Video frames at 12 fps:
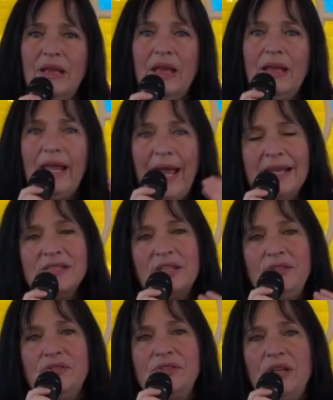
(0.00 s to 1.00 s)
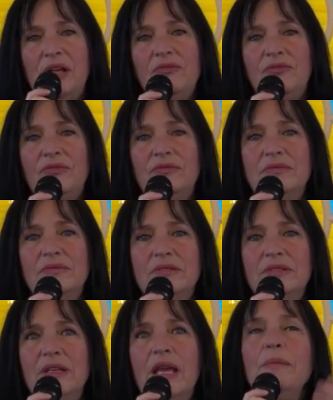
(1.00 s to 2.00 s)
And asking yourself,
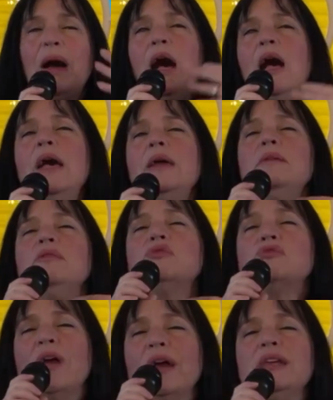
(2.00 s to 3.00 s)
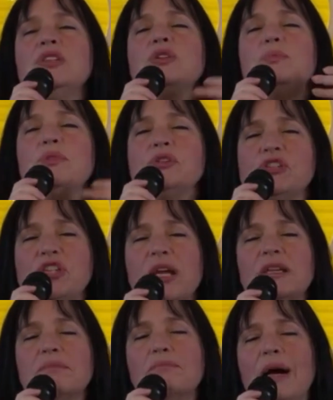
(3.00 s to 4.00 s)
am I trying to
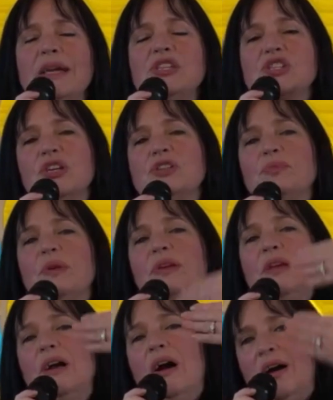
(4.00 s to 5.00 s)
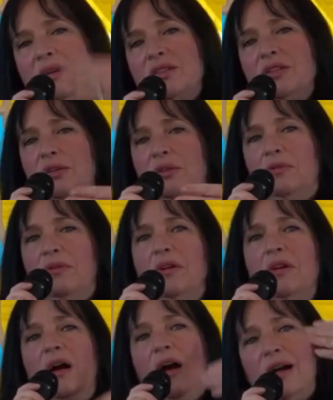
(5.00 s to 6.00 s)
project my judgment onto you,
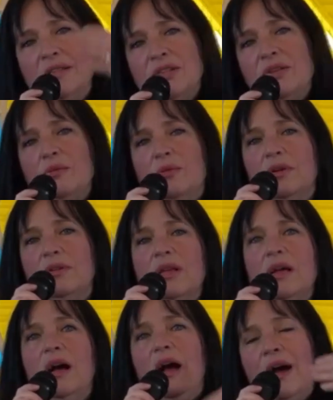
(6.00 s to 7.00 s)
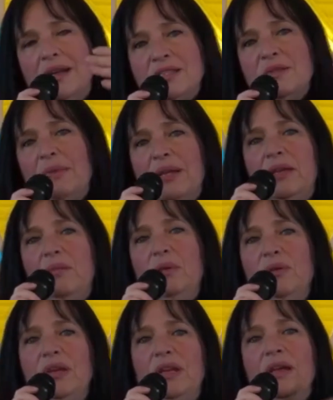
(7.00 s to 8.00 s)
onto the world, onto my
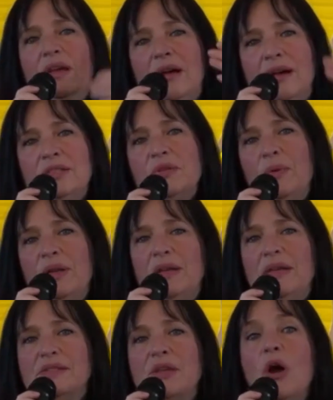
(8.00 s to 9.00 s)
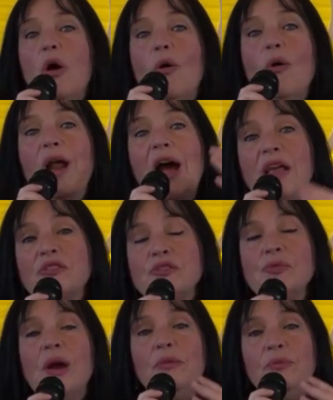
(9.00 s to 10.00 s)
community, onto what it is? Or do
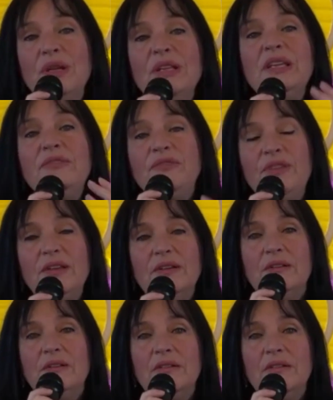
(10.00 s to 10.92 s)
I really feel